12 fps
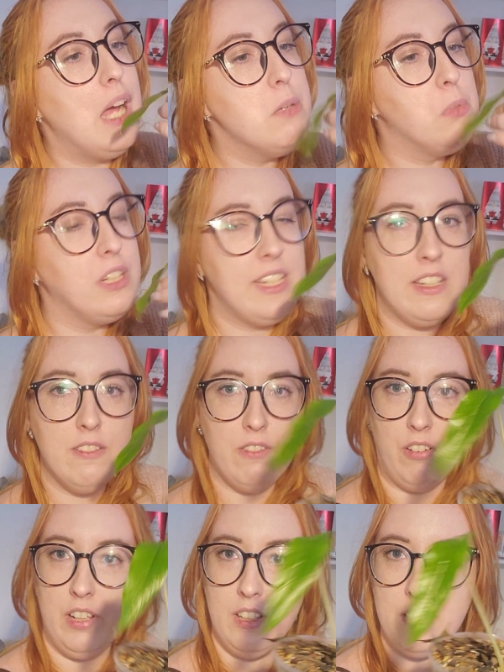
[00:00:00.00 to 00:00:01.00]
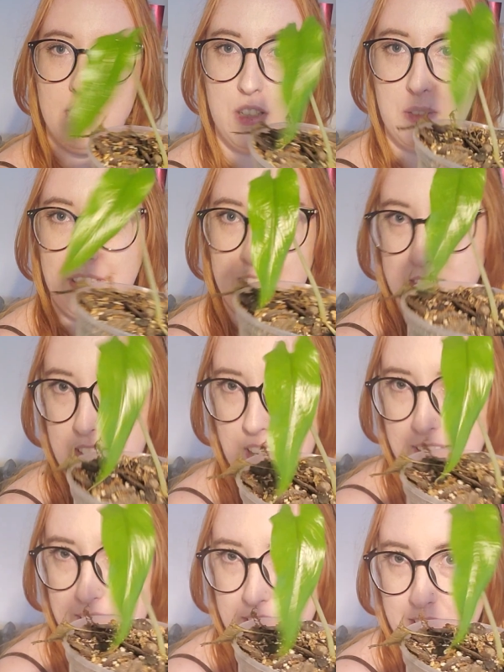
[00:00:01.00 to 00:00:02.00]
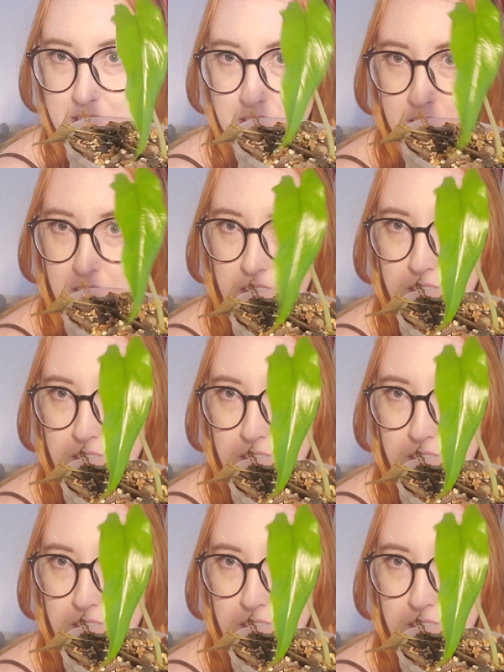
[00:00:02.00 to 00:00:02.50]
I believe. That's what this guy is.